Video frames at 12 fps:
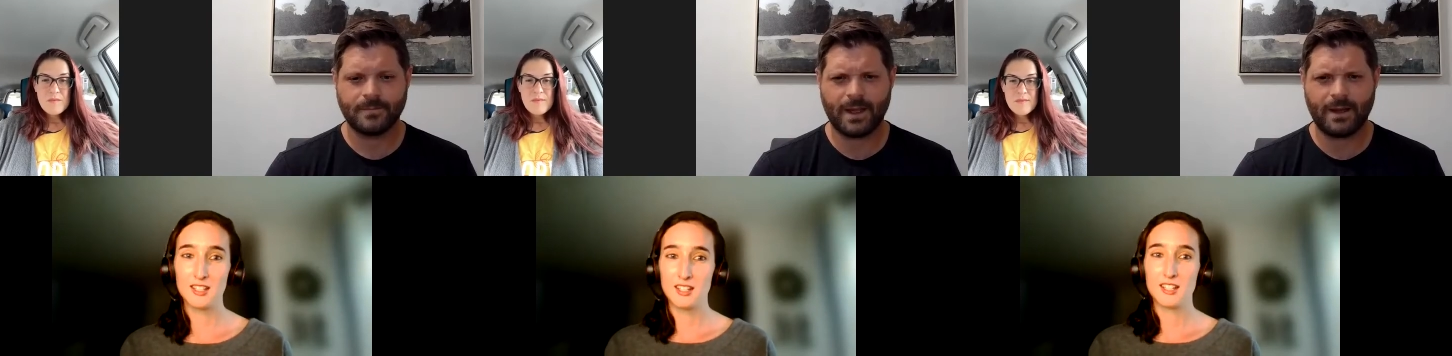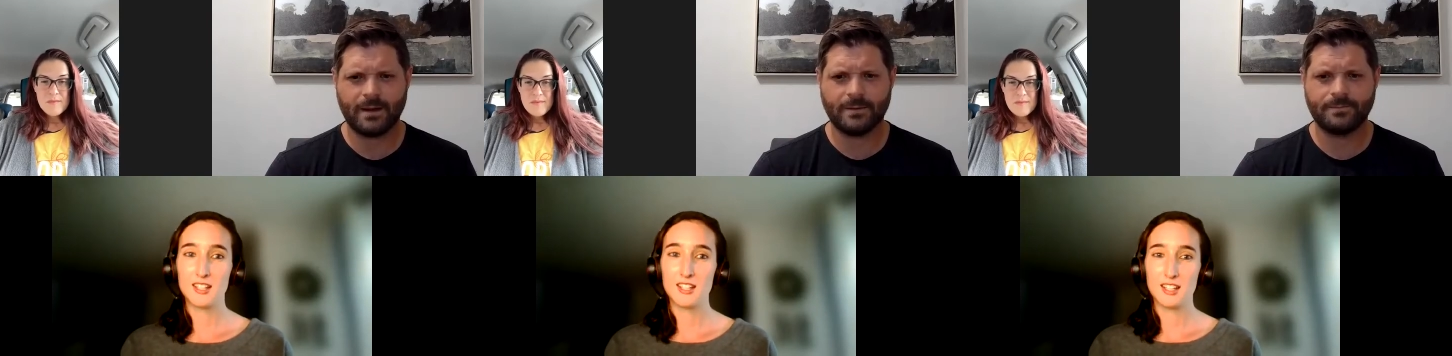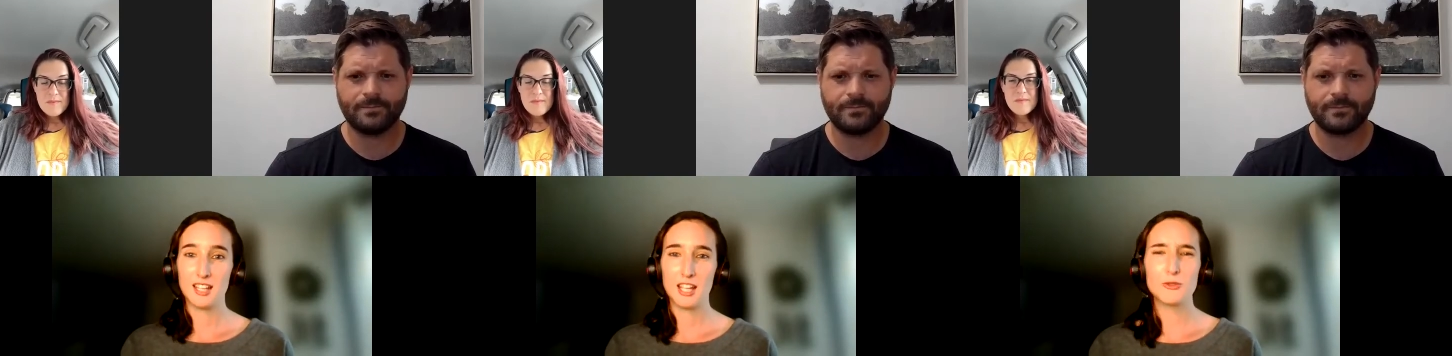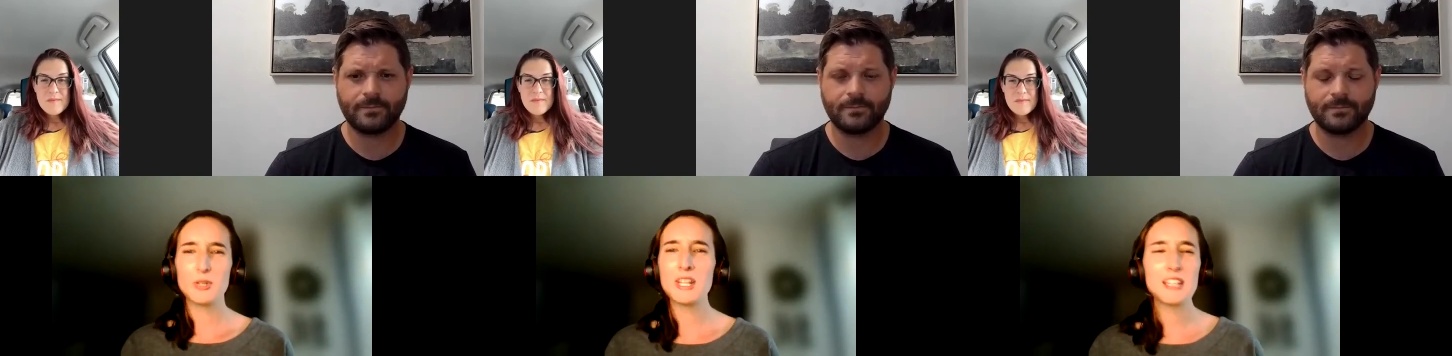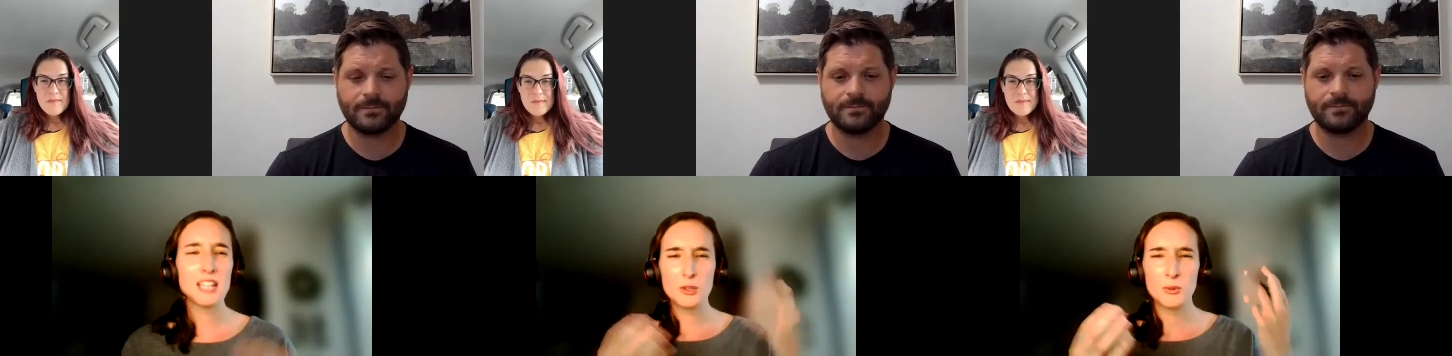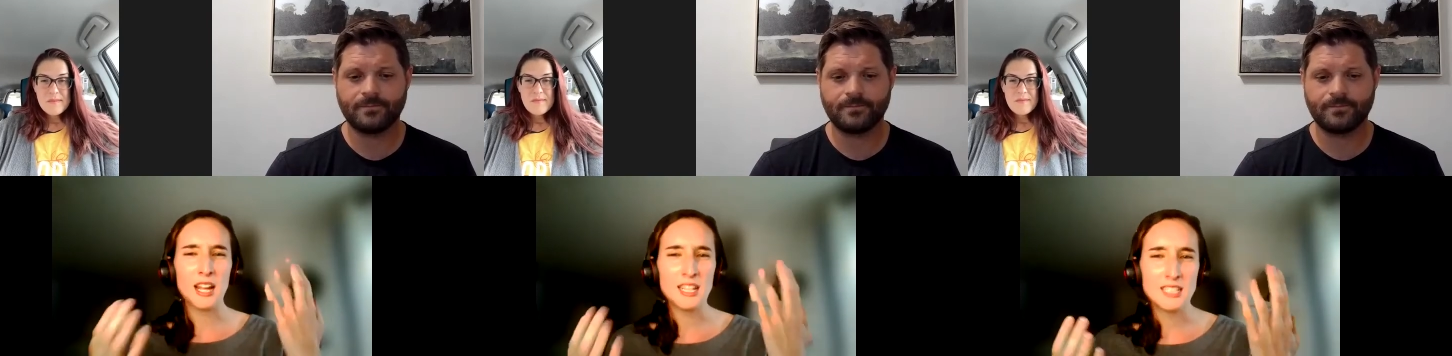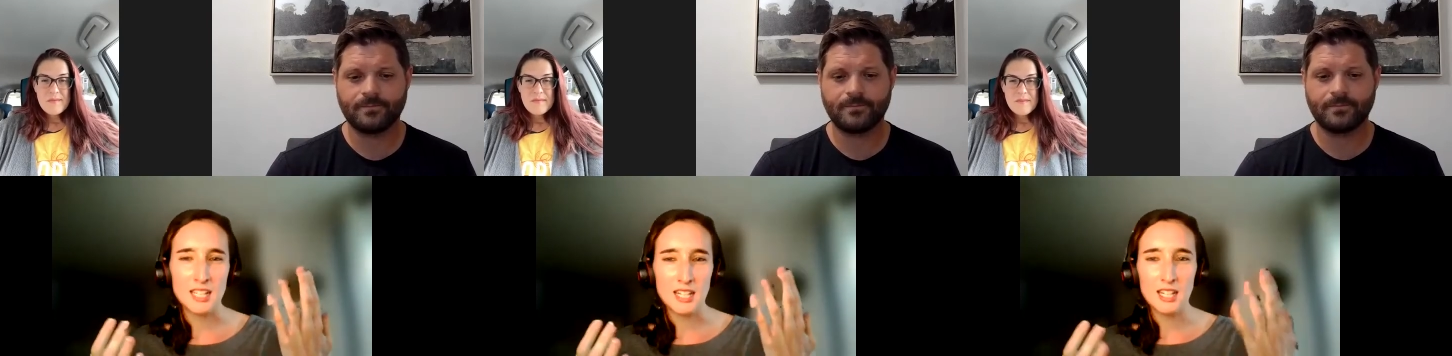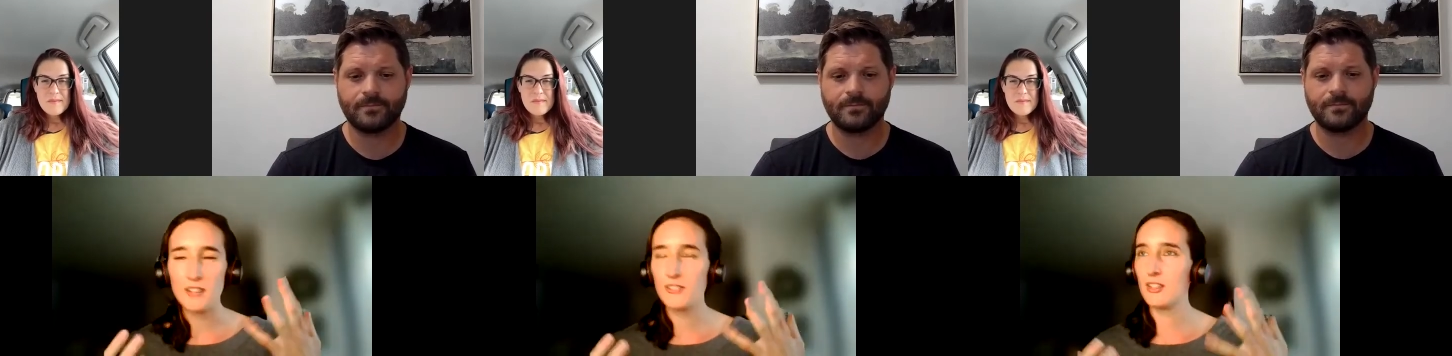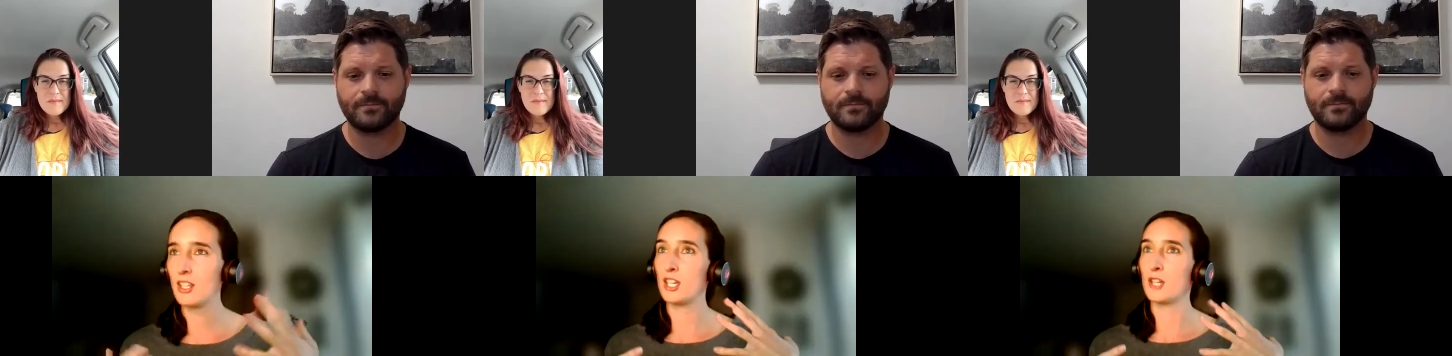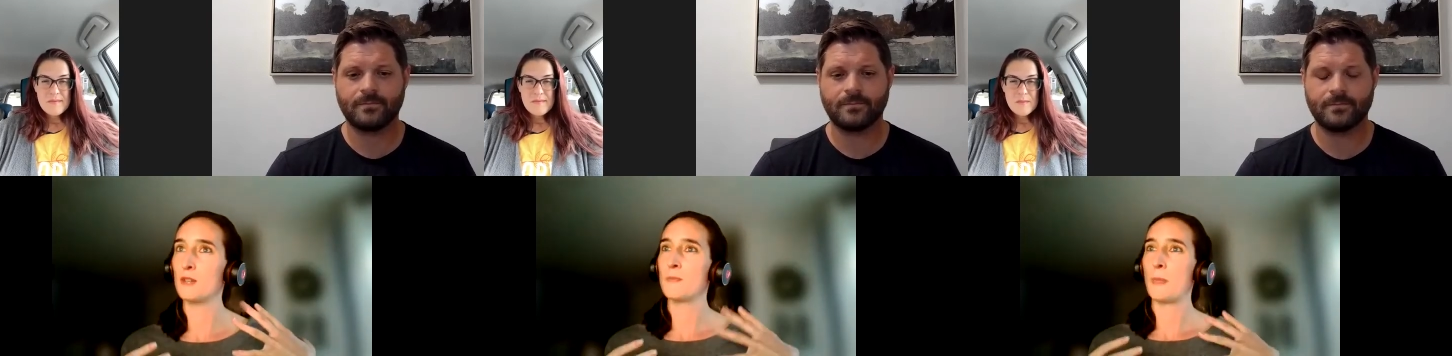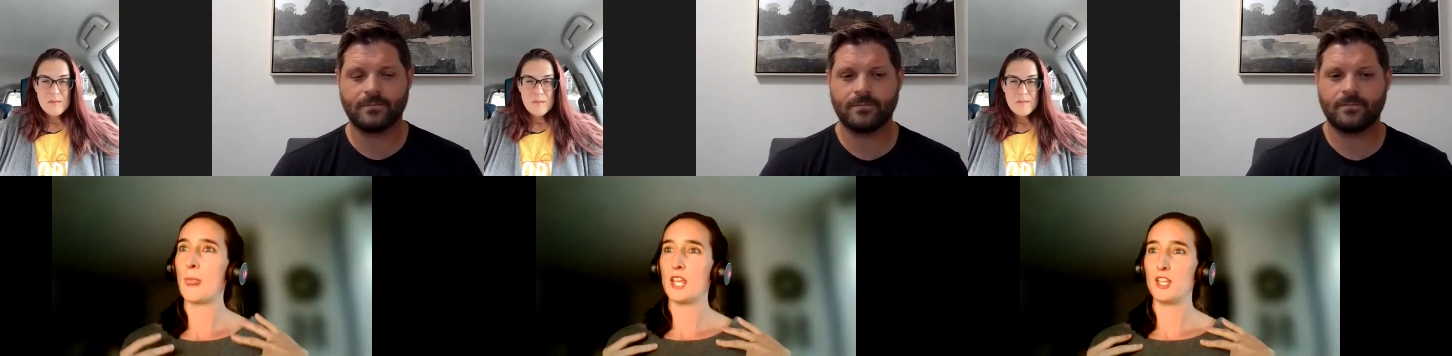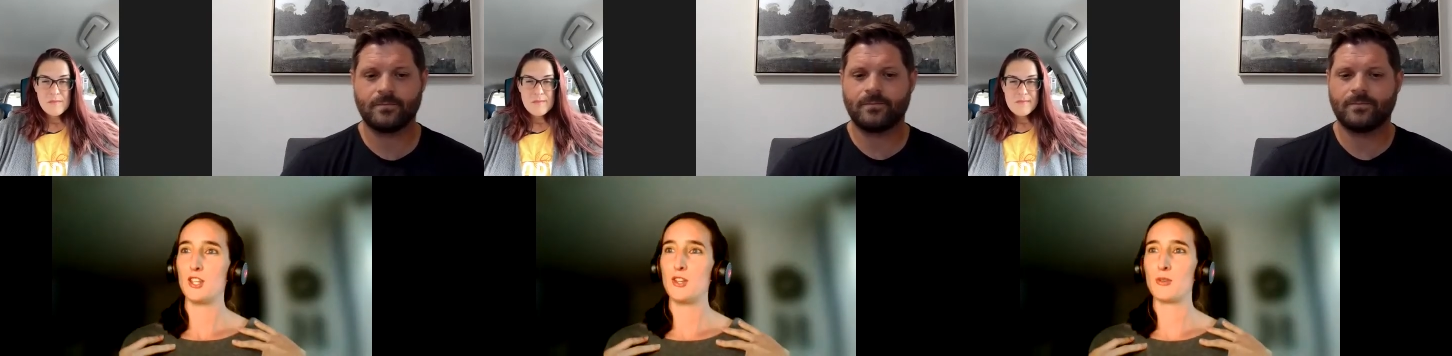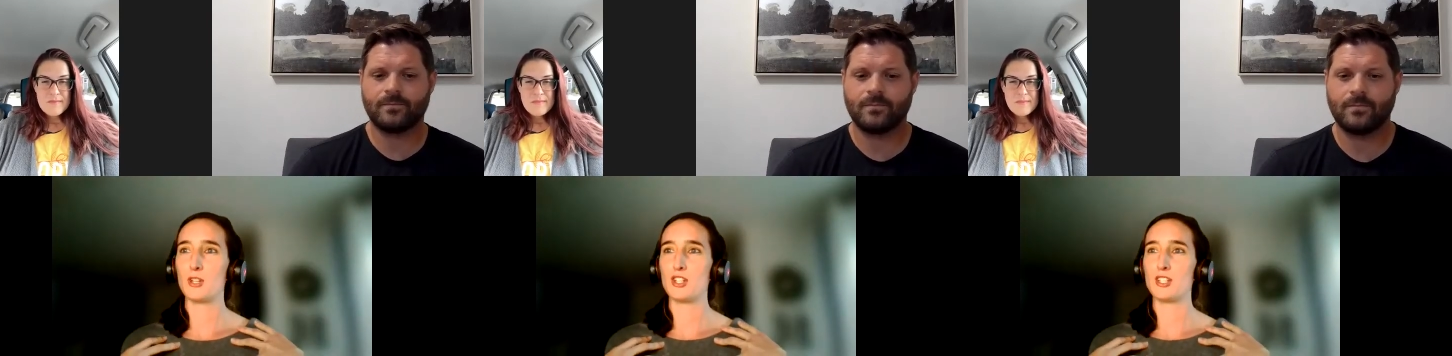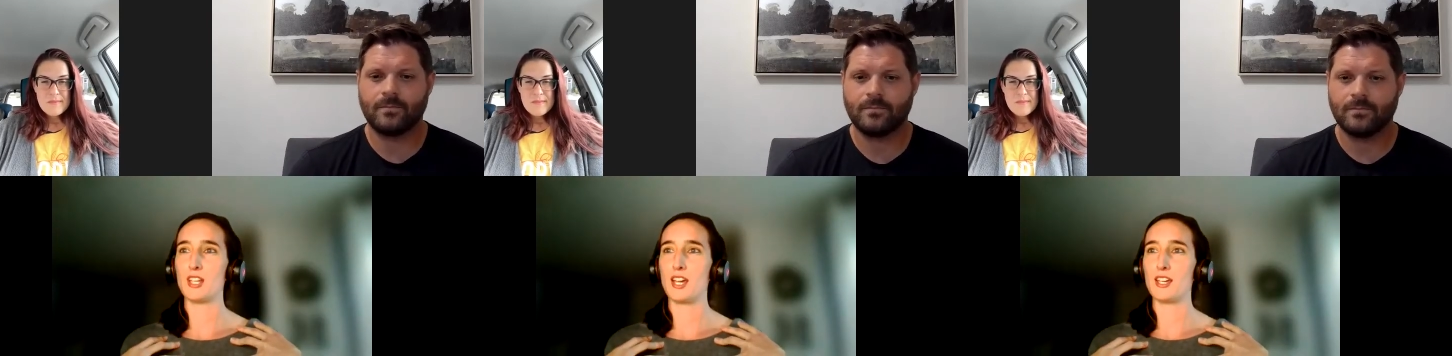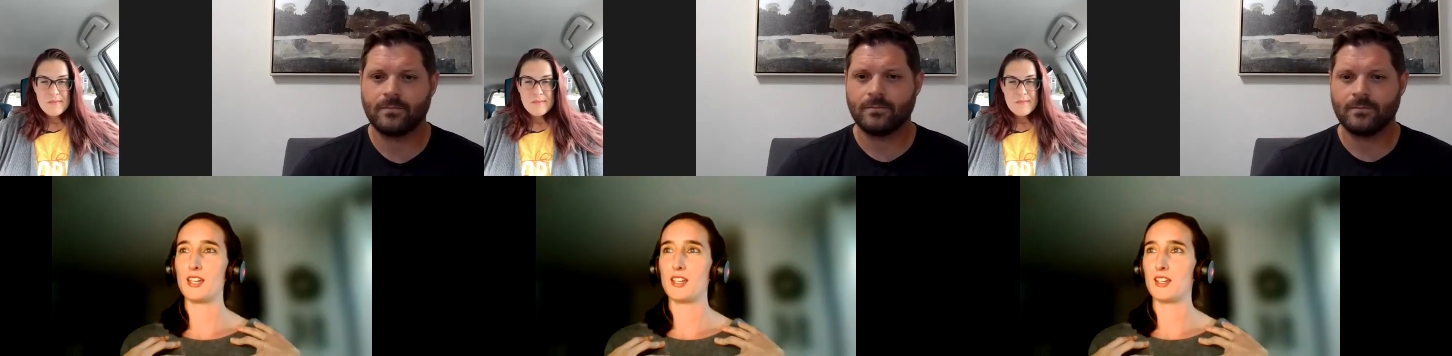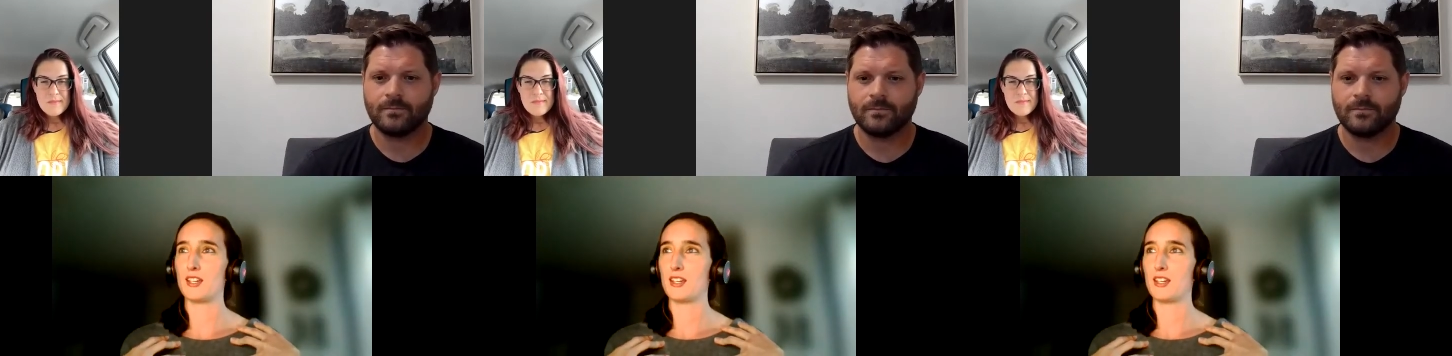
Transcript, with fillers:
Speaker 1: yeah. It really like when I did it, I feel like you were just like